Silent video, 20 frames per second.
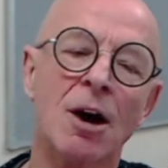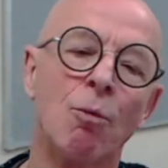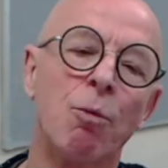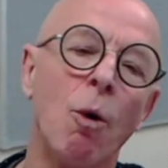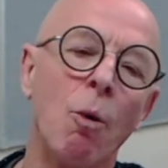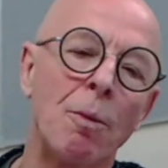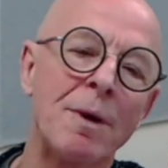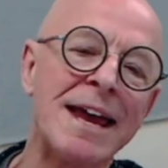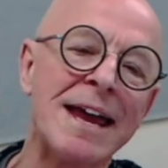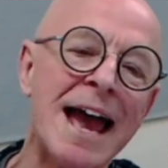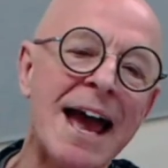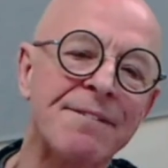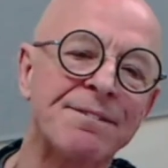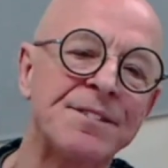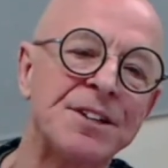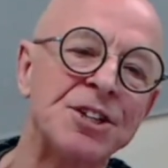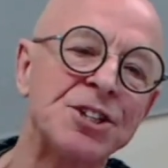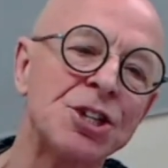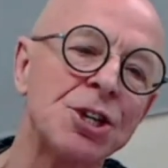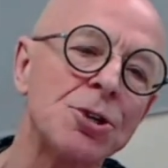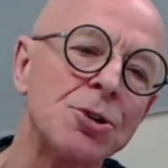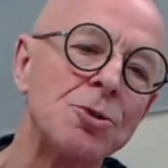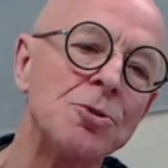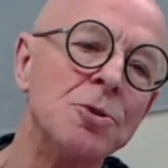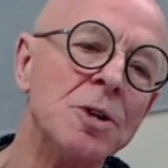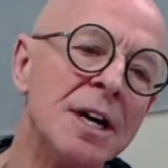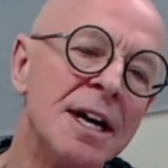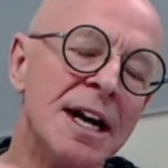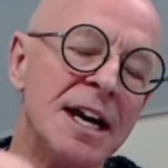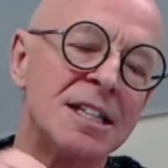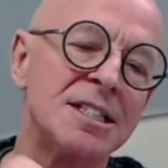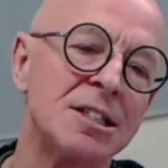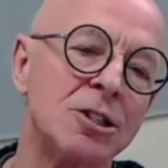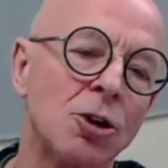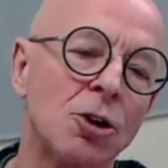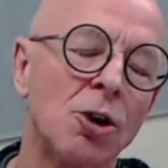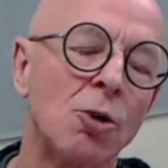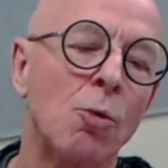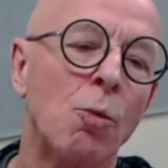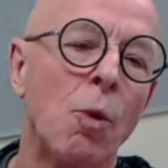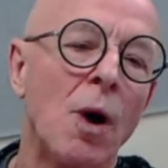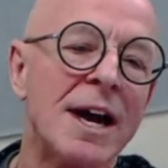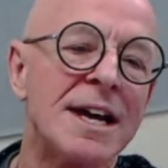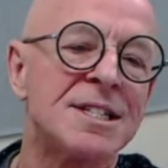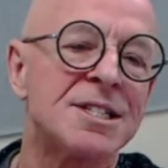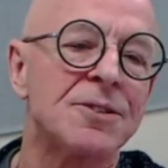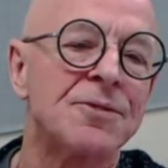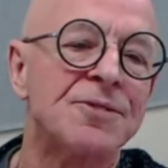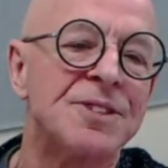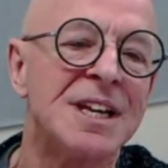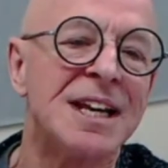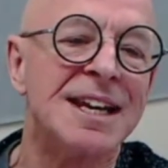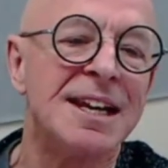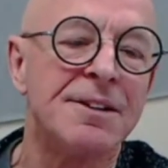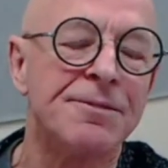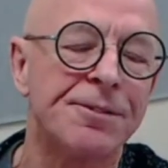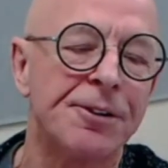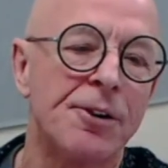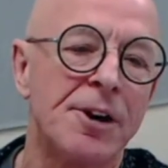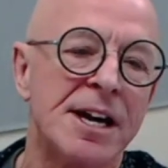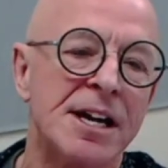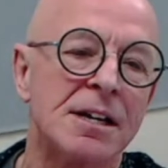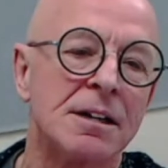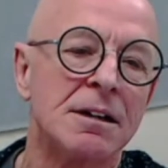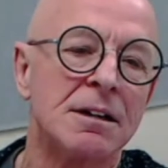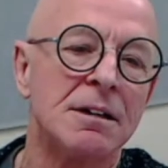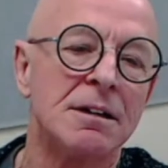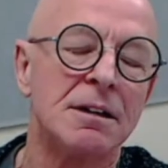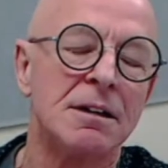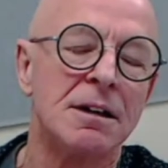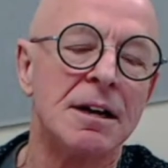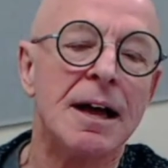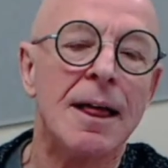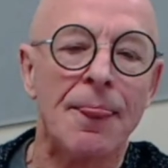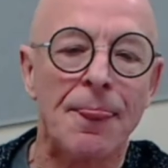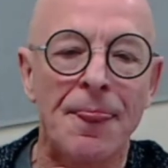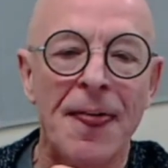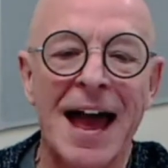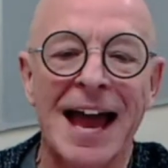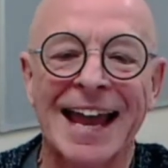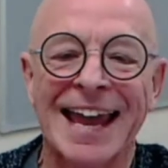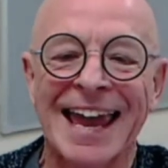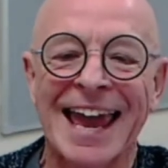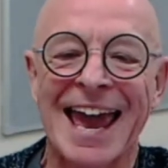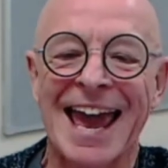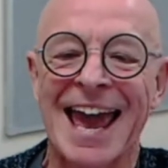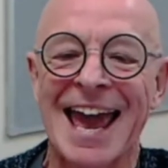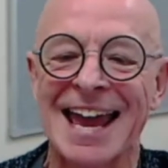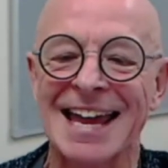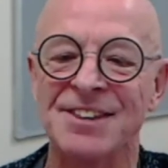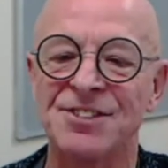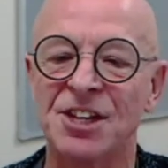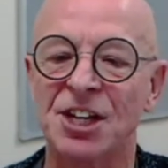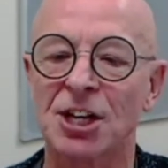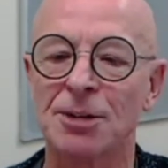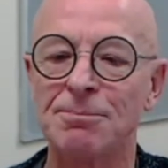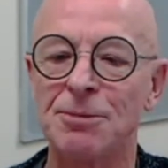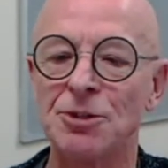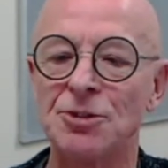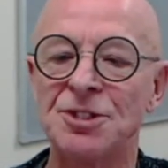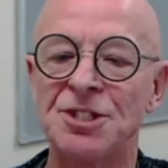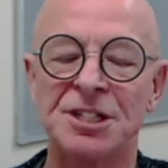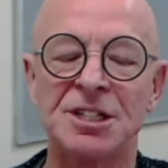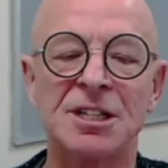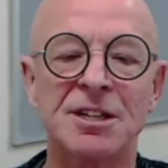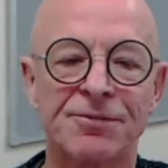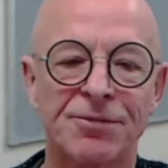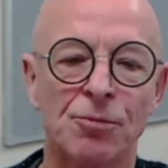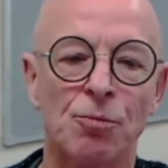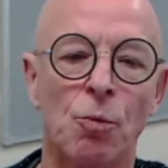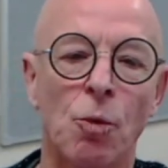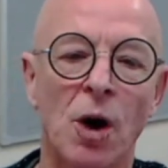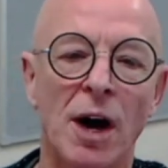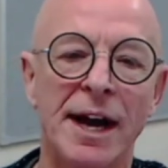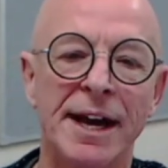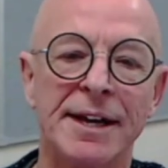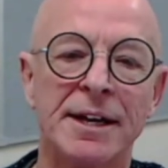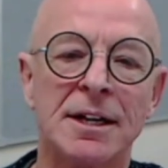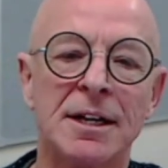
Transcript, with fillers: What we have to do is look at ways of delivering that care in the community a different way.